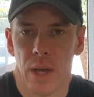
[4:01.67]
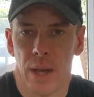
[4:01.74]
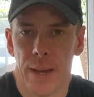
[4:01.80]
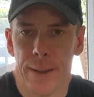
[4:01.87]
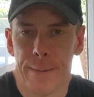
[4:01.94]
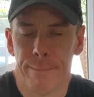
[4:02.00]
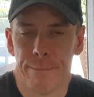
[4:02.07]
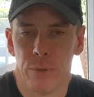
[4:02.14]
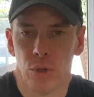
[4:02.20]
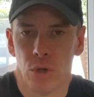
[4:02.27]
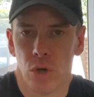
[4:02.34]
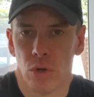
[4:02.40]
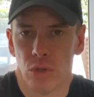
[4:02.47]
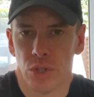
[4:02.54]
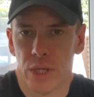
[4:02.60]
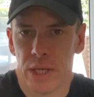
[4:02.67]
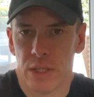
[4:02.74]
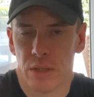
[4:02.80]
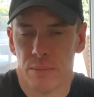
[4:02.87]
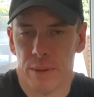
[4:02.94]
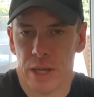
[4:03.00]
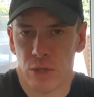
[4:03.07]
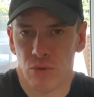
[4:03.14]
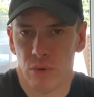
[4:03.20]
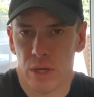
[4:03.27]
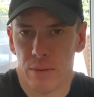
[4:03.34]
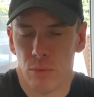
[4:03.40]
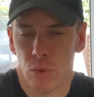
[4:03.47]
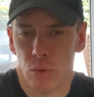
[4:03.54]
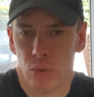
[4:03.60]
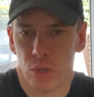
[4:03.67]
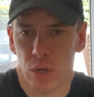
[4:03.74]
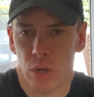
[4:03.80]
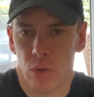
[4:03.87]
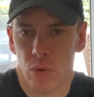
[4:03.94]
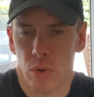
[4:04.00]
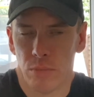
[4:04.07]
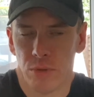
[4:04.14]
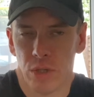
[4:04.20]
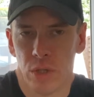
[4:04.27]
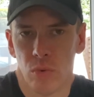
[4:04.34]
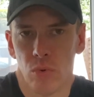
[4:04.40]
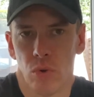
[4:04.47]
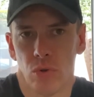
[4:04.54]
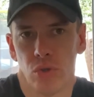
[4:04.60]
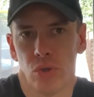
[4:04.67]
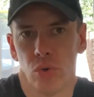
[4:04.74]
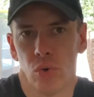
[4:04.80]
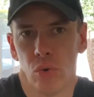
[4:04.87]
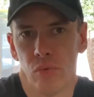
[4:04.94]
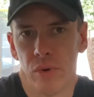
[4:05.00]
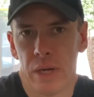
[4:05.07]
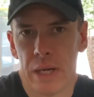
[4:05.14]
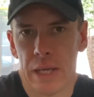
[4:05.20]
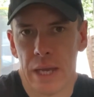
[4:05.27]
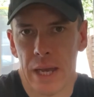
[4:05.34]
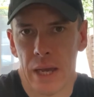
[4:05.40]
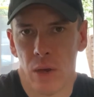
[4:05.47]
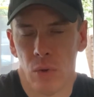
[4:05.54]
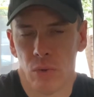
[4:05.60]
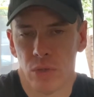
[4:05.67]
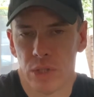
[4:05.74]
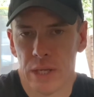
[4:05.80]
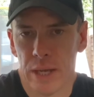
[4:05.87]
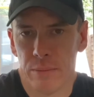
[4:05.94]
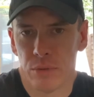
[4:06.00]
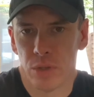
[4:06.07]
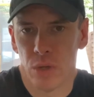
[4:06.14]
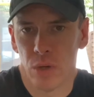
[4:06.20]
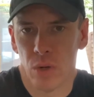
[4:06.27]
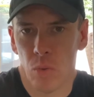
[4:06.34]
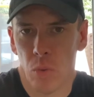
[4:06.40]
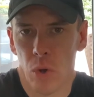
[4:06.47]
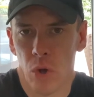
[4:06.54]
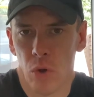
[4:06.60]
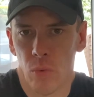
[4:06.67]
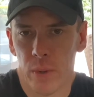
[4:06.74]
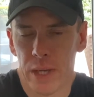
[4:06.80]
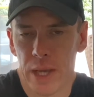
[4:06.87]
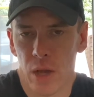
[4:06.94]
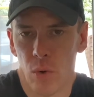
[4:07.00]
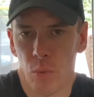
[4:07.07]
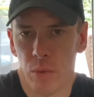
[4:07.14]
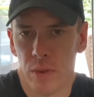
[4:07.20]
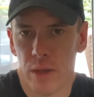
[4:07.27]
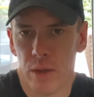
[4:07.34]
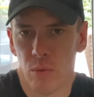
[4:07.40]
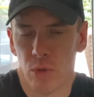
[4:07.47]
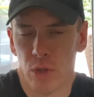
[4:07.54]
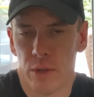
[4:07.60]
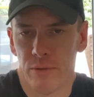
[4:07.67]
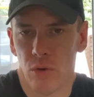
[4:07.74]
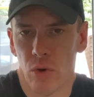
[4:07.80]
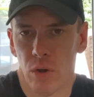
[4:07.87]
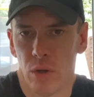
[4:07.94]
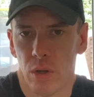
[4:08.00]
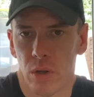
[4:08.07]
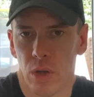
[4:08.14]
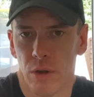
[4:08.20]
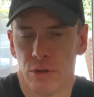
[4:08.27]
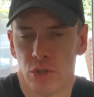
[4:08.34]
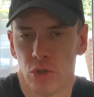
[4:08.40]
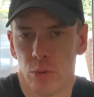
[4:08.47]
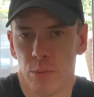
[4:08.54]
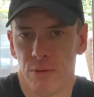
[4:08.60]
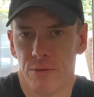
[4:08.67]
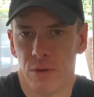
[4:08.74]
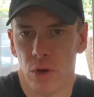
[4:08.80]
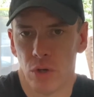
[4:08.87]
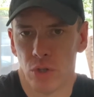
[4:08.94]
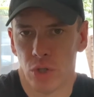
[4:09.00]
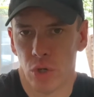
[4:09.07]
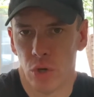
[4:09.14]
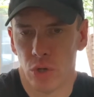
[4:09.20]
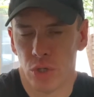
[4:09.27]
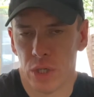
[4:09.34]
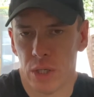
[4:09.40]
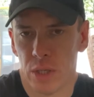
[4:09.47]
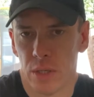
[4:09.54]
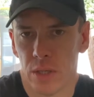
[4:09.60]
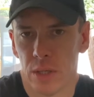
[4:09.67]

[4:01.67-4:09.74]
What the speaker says: You can't change the battery anymore, so I'm still not sure really how Samsung and Huawei get on with it when you've got a super fast charging